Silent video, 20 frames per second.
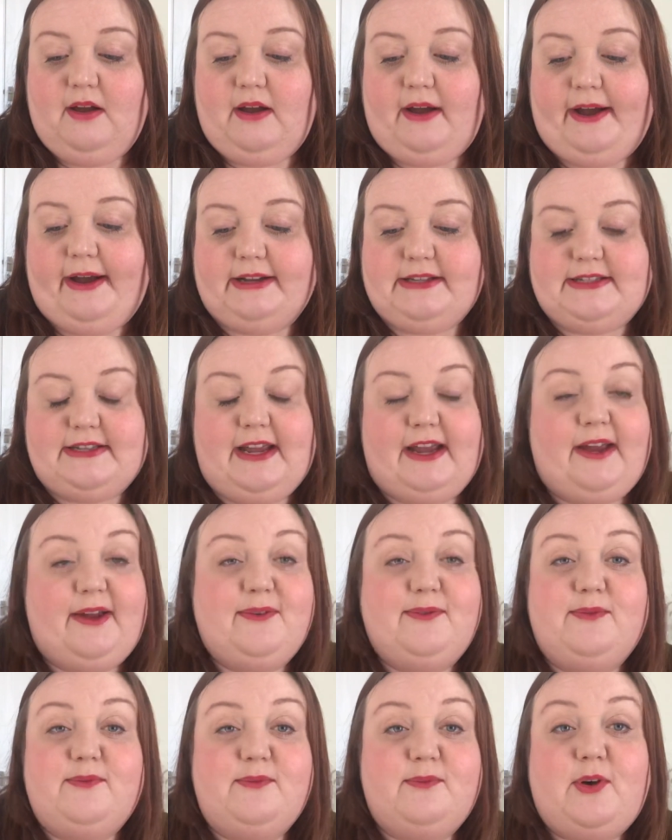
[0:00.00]
I don't
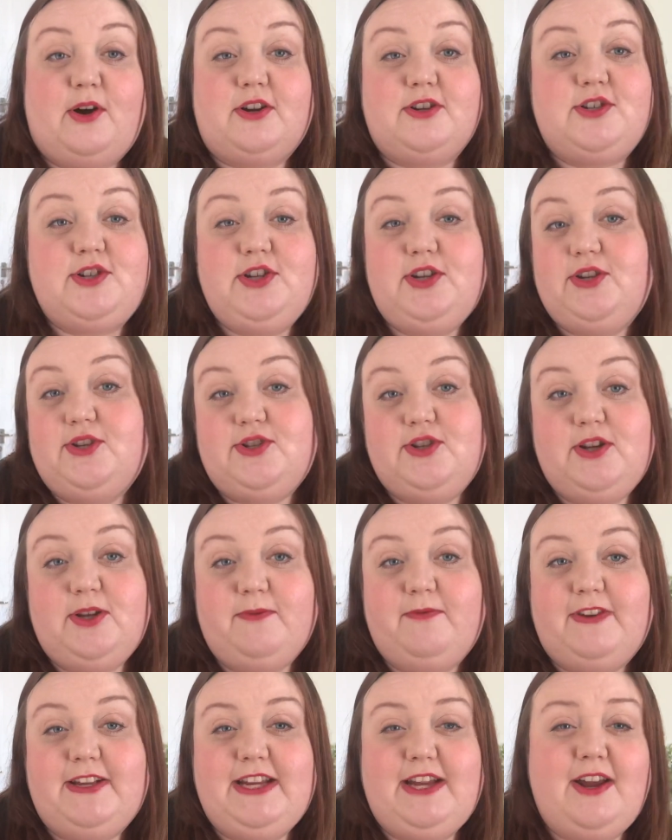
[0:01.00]
know, watch YouTube
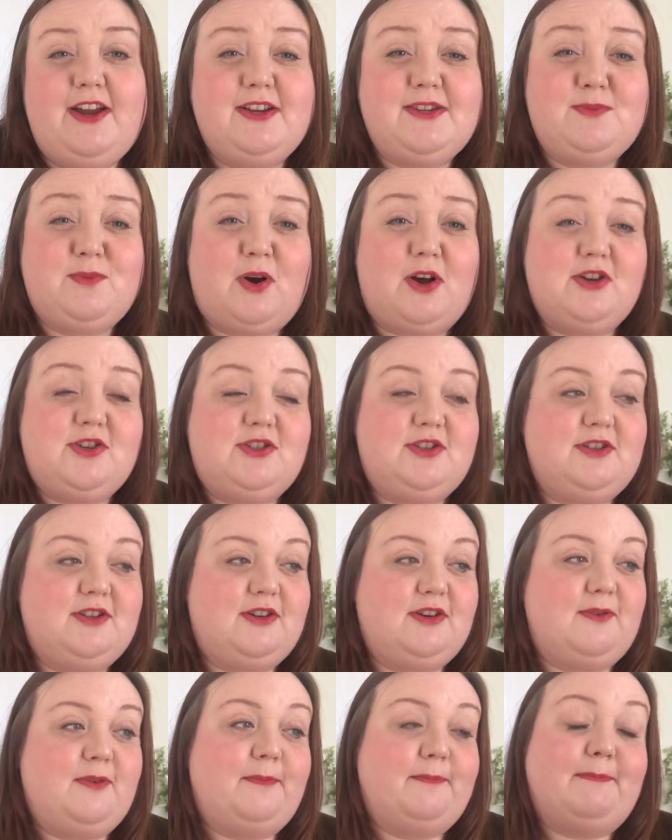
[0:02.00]
videos, watch
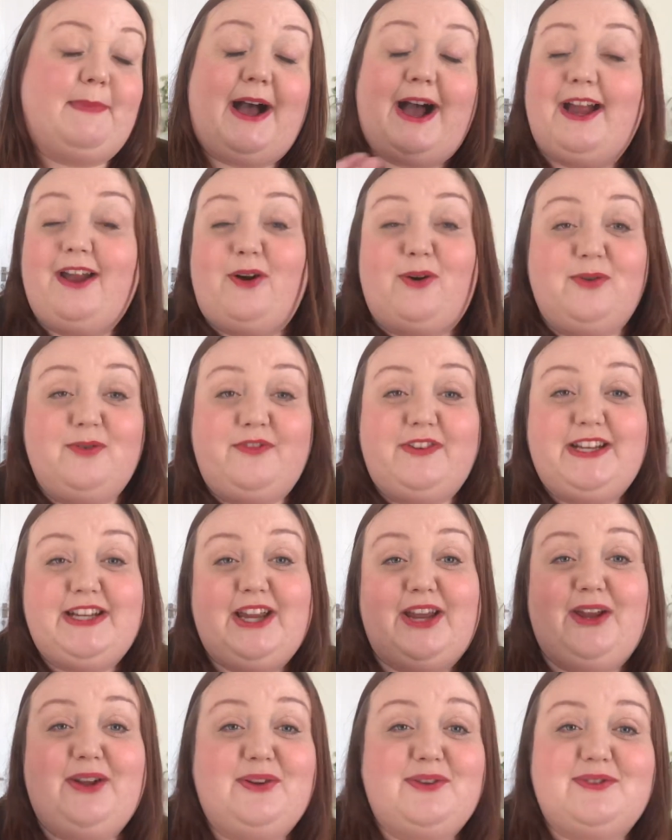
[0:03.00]
my old
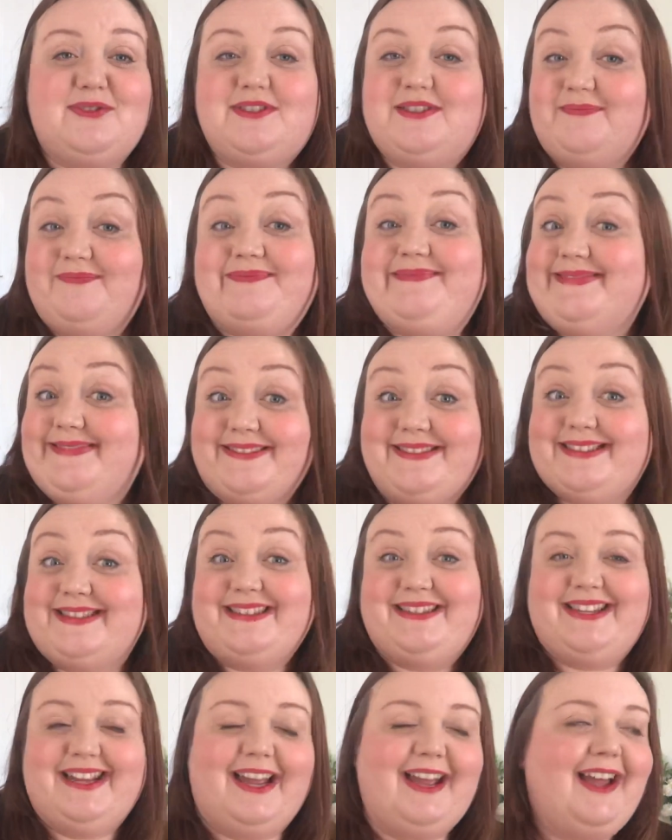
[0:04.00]
videos,
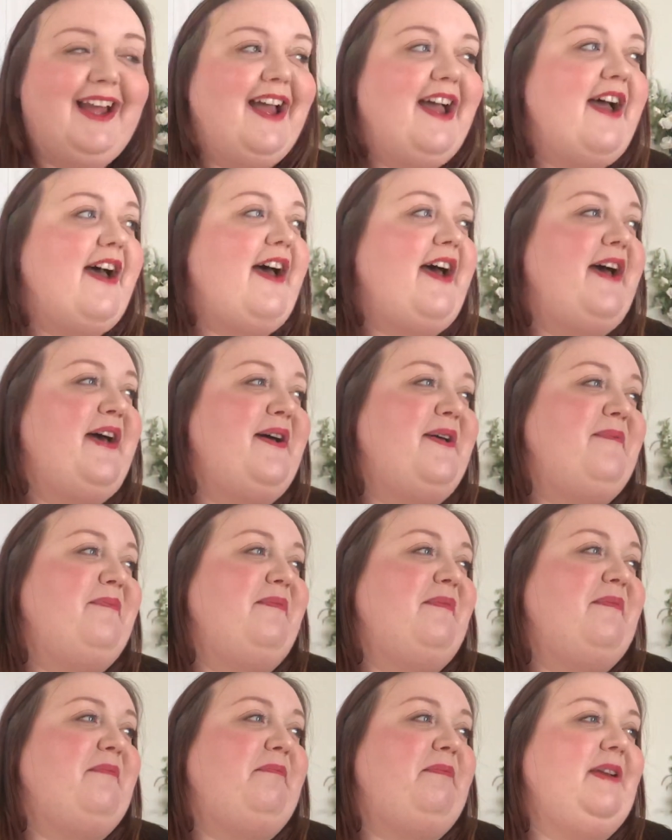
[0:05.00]

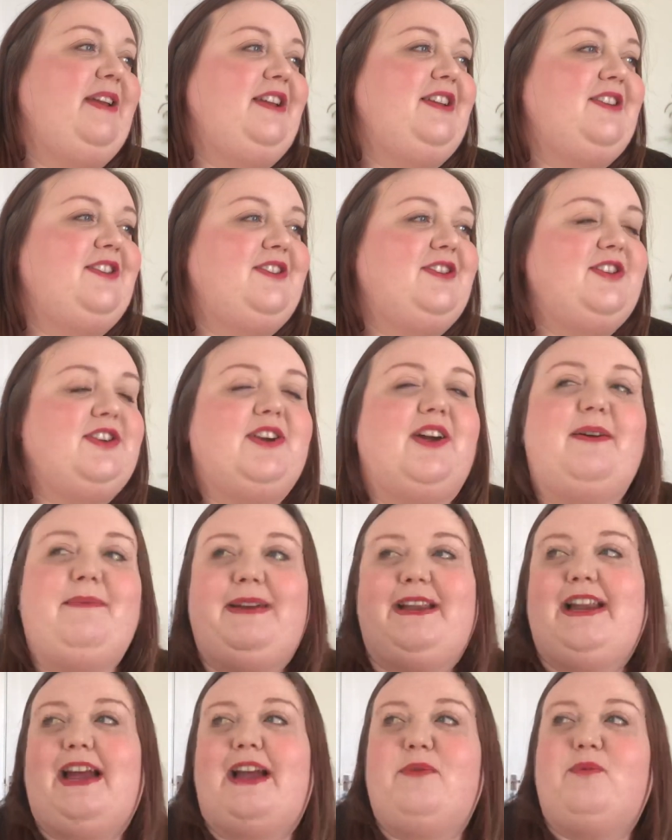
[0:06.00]
but do you know what I
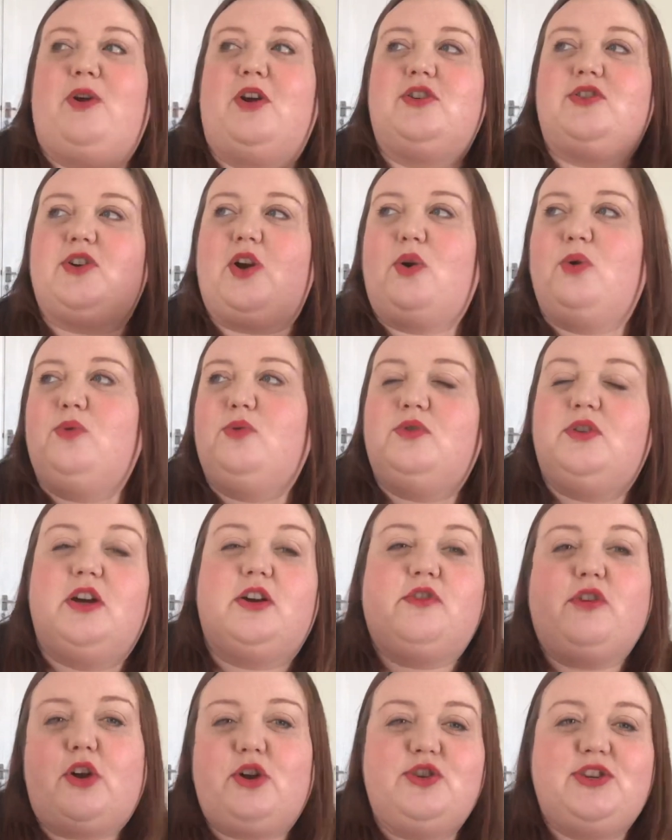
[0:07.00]
mean, like watch old
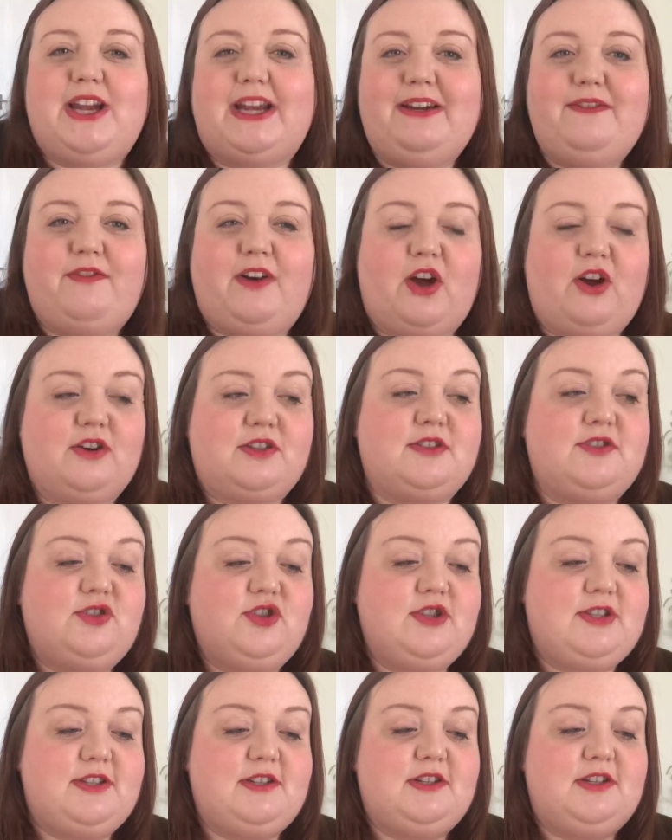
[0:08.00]
crochet vlogs,
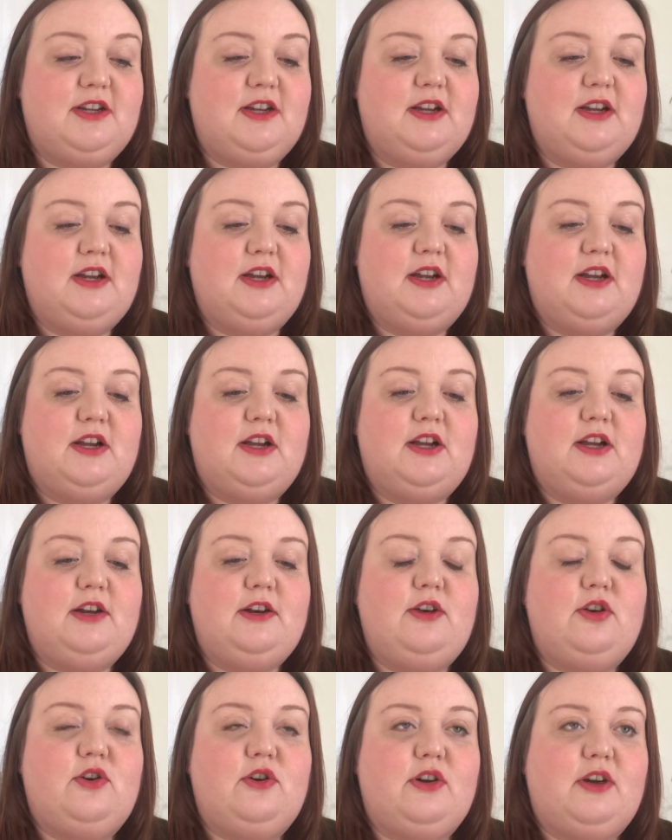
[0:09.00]
just
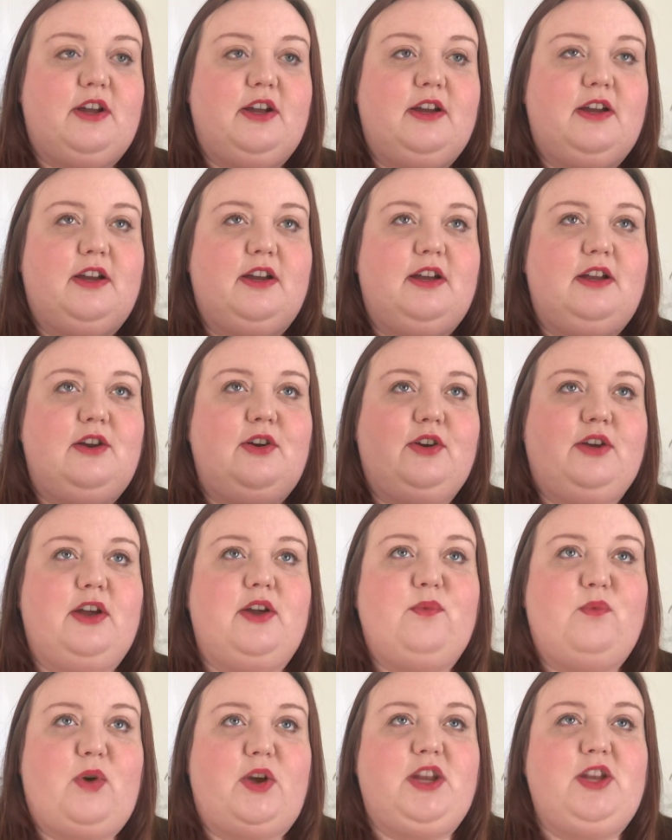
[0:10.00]
look
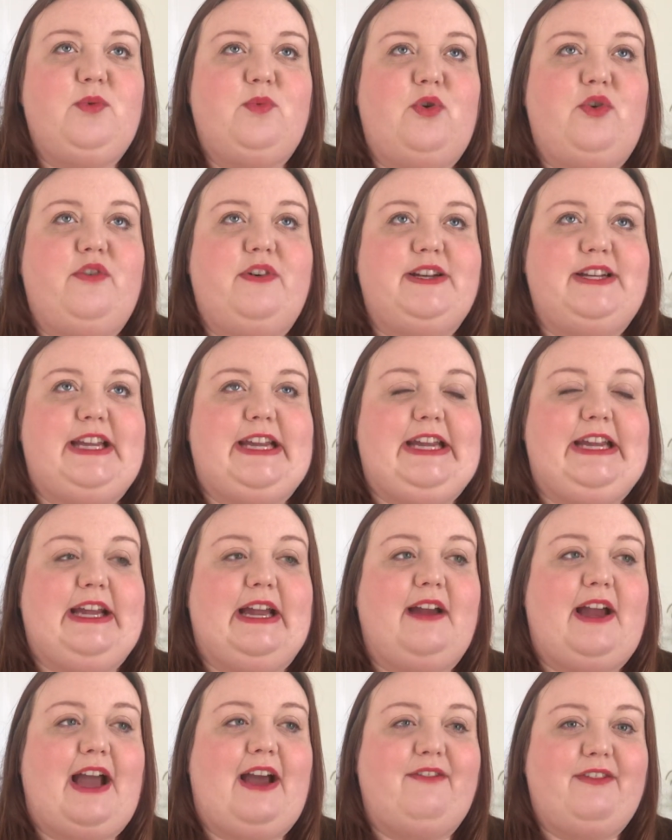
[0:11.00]
at what you already
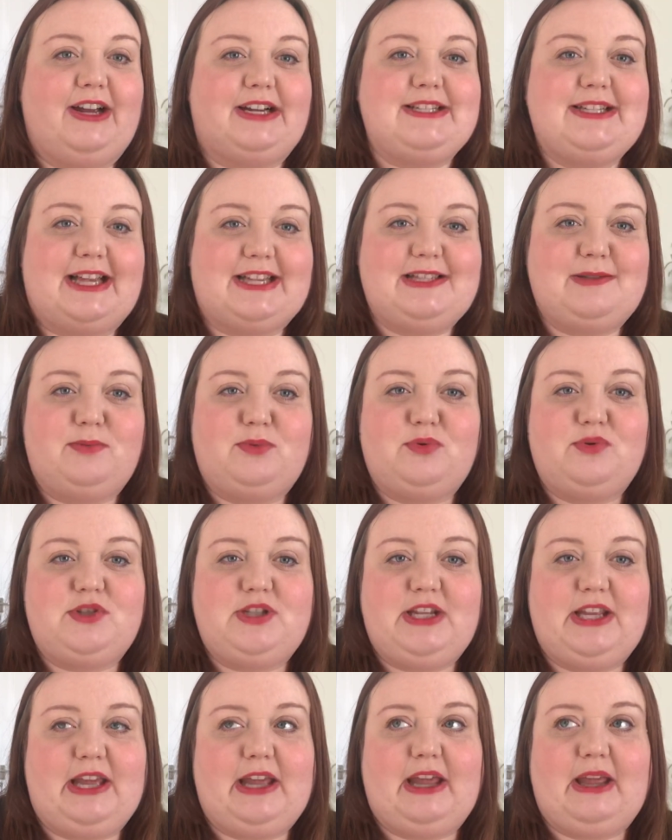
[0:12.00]
have accessible
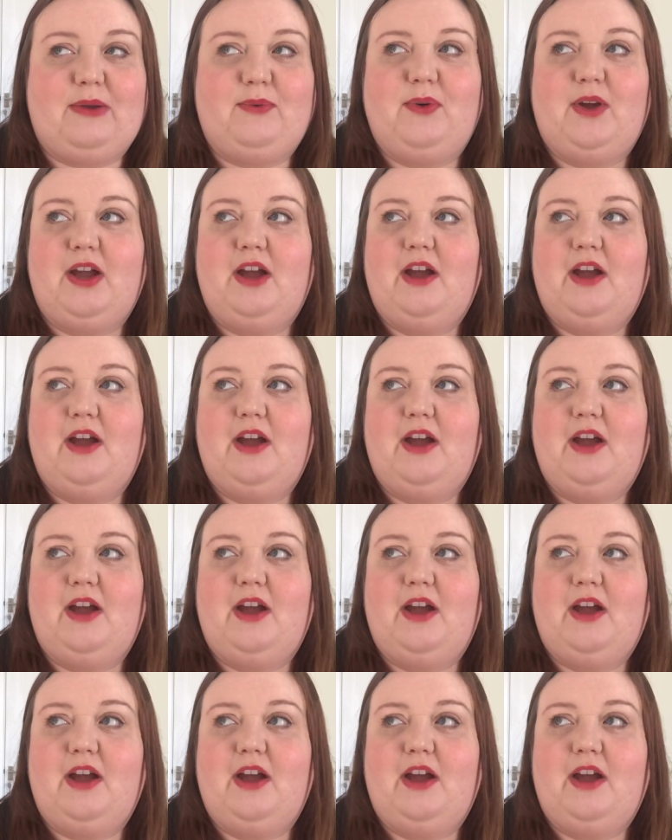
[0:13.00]
to you,